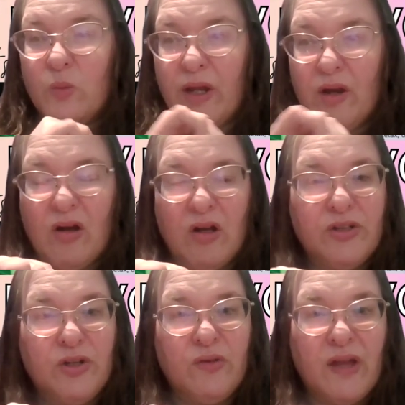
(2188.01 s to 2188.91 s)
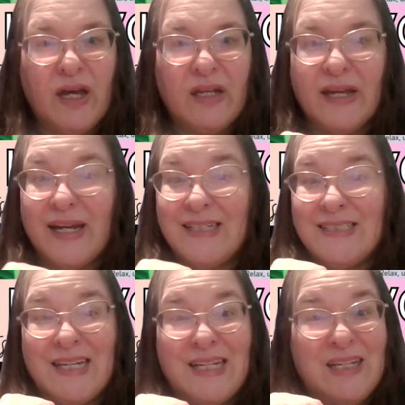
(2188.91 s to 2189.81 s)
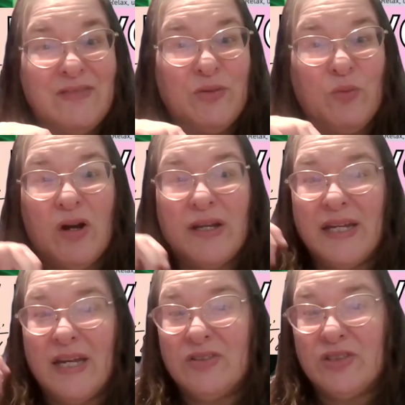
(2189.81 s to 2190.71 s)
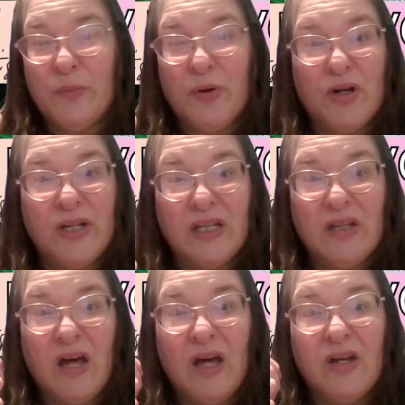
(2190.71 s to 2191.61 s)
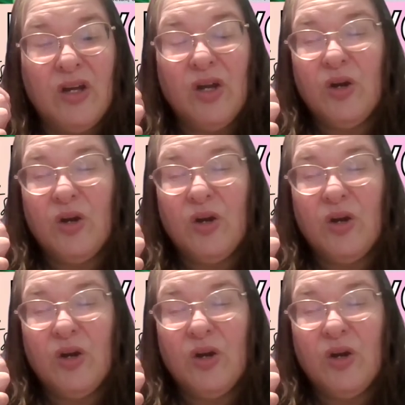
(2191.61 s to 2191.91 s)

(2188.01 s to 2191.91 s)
We all know that. Like I said, even walking out to the parking lot